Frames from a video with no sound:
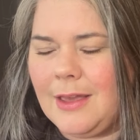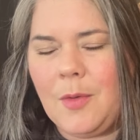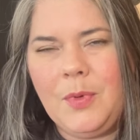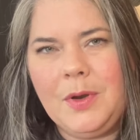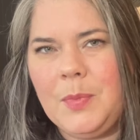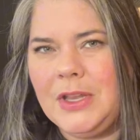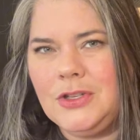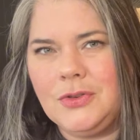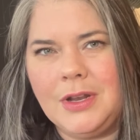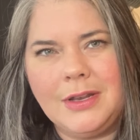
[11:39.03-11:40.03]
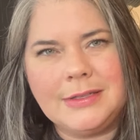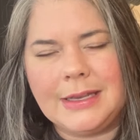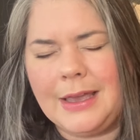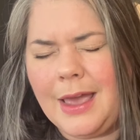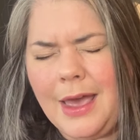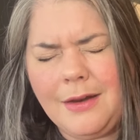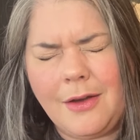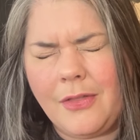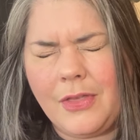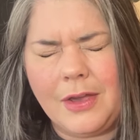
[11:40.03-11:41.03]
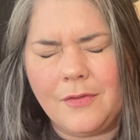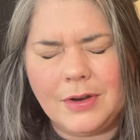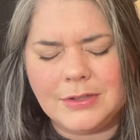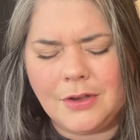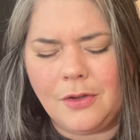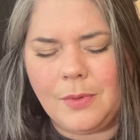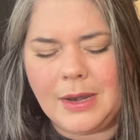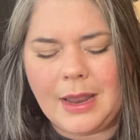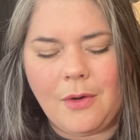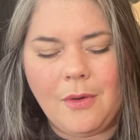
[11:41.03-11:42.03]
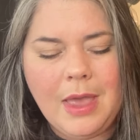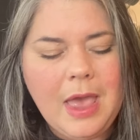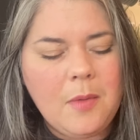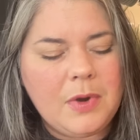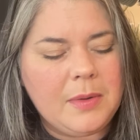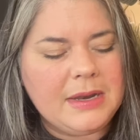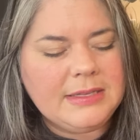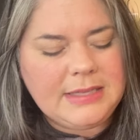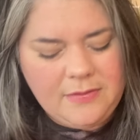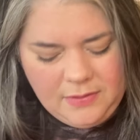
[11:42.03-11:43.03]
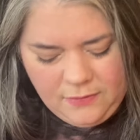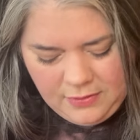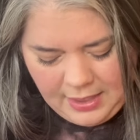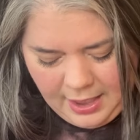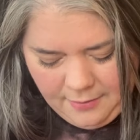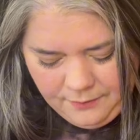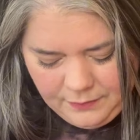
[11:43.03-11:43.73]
I'll put a picture in because I cannot think of what it's called right now, but I'm gonna save it for that.